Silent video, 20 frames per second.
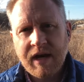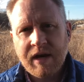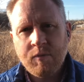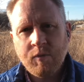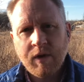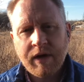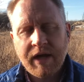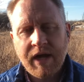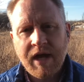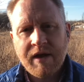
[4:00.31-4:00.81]

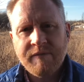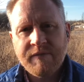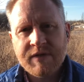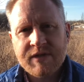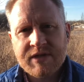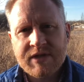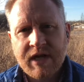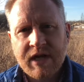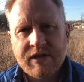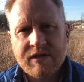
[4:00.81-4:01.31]
want to
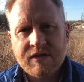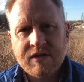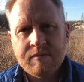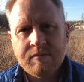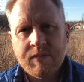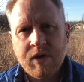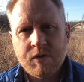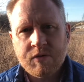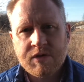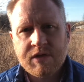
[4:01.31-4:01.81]
emphasize the
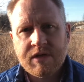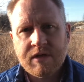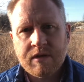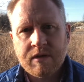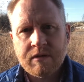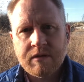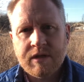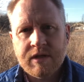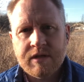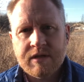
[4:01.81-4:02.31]
most
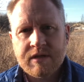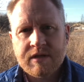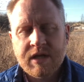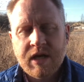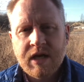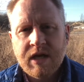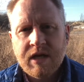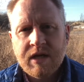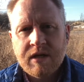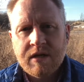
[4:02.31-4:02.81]
here is
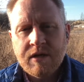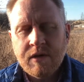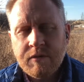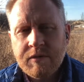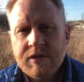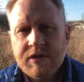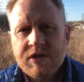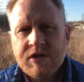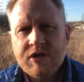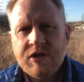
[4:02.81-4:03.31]

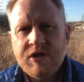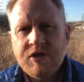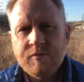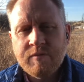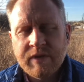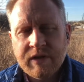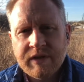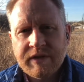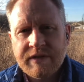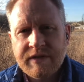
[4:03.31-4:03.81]
notice the
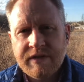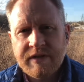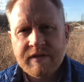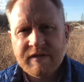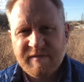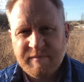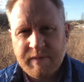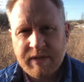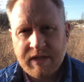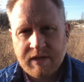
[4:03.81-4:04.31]
humility
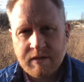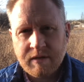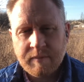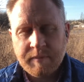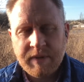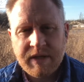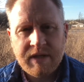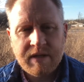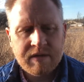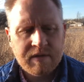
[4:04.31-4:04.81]
of Peter.
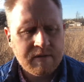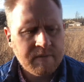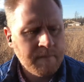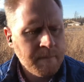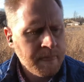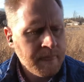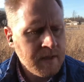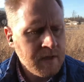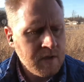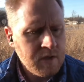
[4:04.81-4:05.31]
Peter,
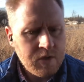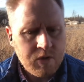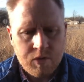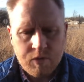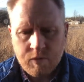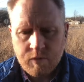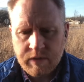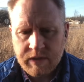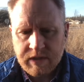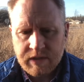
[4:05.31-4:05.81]

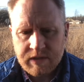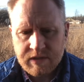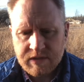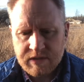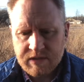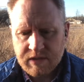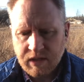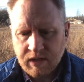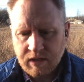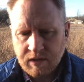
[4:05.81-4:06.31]
who
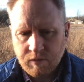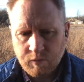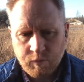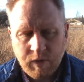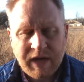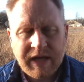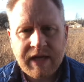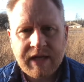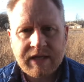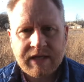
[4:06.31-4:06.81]
is
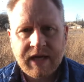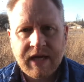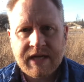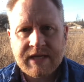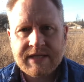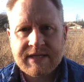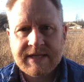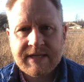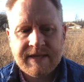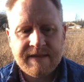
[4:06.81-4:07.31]

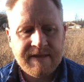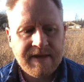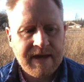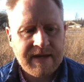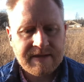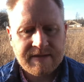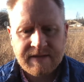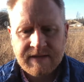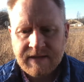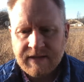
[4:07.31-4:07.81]
recognizing
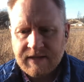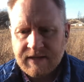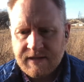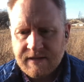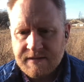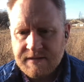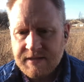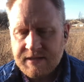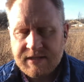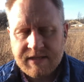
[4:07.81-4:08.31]
that
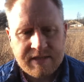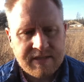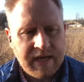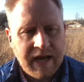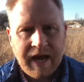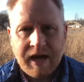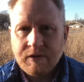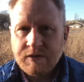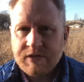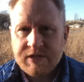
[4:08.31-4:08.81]
this is
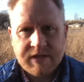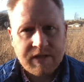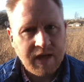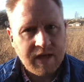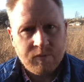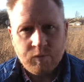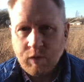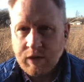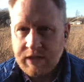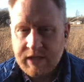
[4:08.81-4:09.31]

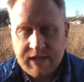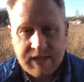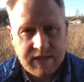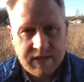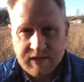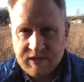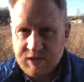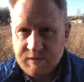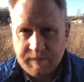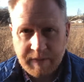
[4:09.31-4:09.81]
outside what he
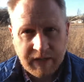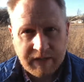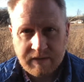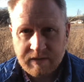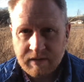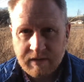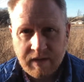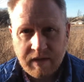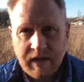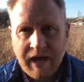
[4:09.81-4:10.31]

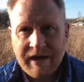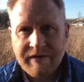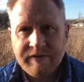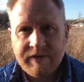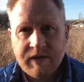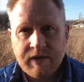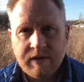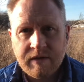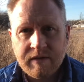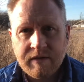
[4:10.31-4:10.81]
expected,
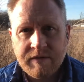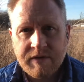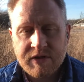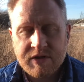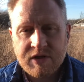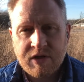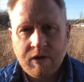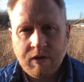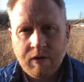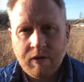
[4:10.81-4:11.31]
having
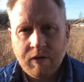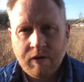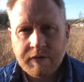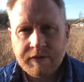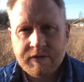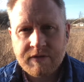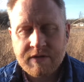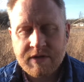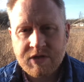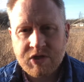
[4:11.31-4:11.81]
this call
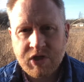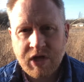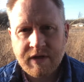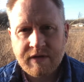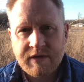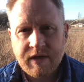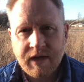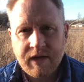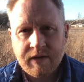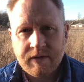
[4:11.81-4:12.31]
to the
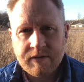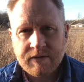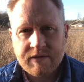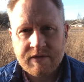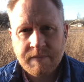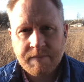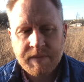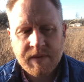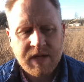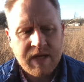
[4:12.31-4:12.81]

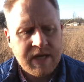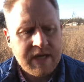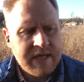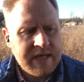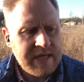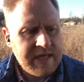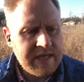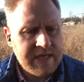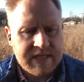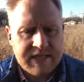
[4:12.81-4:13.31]
Gentiles.
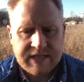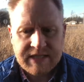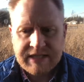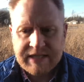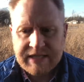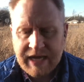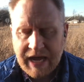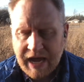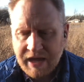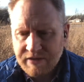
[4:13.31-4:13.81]
He is
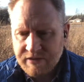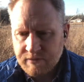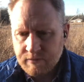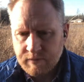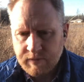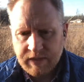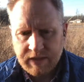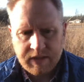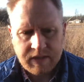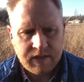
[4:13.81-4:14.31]

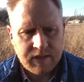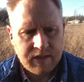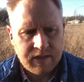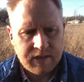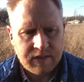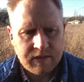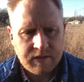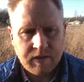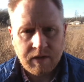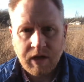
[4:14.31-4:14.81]
gathering
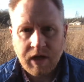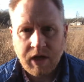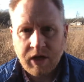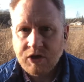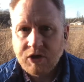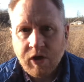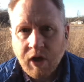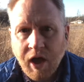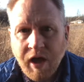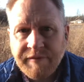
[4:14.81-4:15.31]

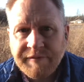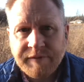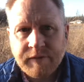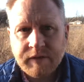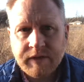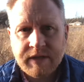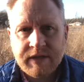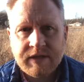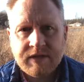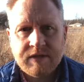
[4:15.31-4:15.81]

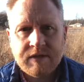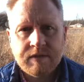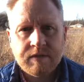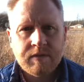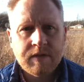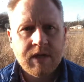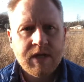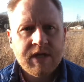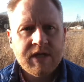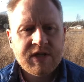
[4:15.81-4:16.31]
unlawfully
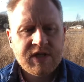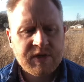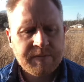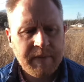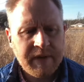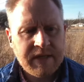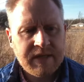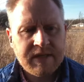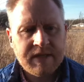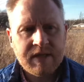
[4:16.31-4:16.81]
to
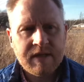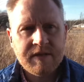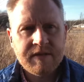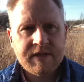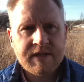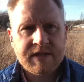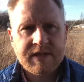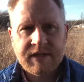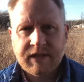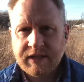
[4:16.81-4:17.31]
spend
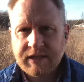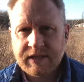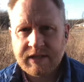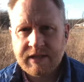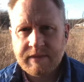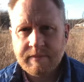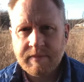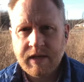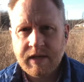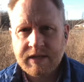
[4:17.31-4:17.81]
this
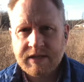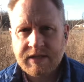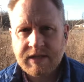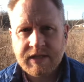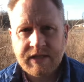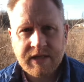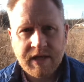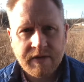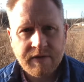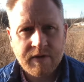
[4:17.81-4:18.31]
time
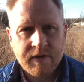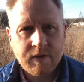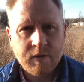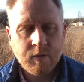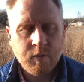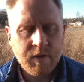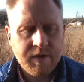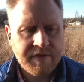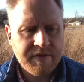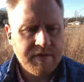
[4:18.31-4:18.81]
together
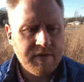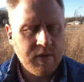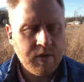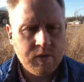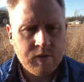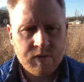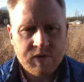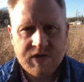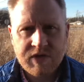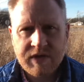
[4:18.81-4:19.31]
with
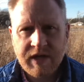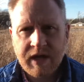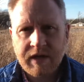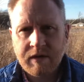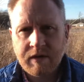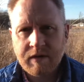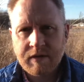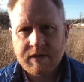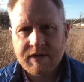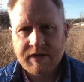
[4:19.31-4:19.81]
those that
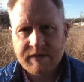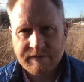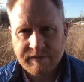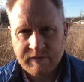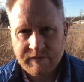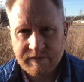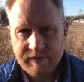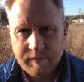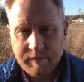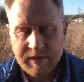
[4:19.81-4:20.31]
are
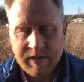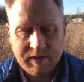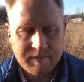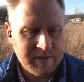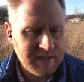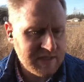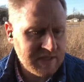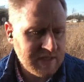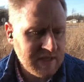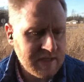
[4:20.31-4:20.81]
different from him.
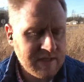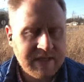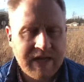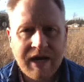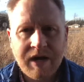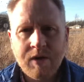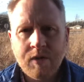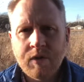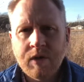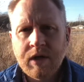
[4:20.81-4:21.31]
He says
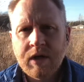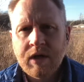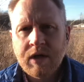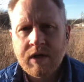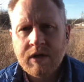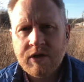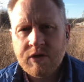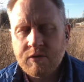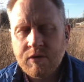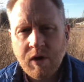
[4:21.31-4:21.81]
how
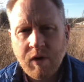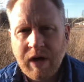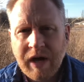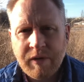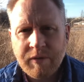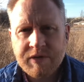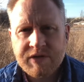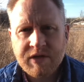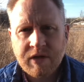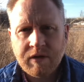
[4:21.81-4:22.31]

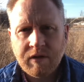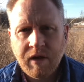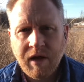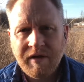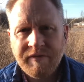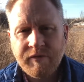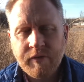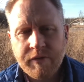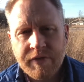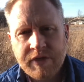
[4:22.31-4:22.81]
it's
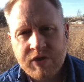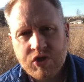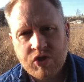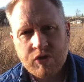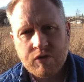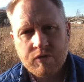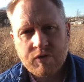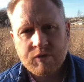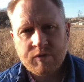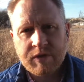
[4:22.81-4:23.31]
unlawful that
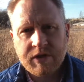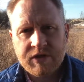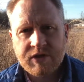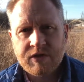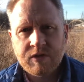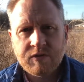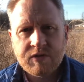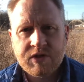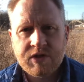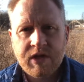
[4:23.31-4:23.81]
Jews would
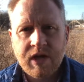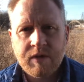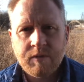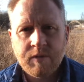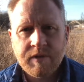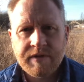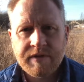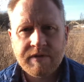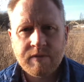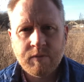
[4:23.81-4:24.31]
associate
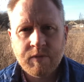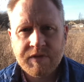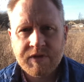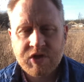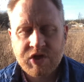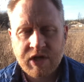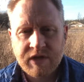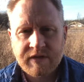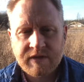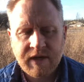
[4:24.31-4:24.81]
with
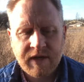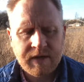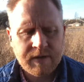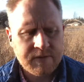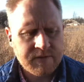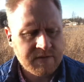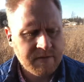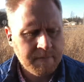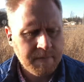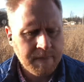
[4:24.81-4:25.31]
Gentiles.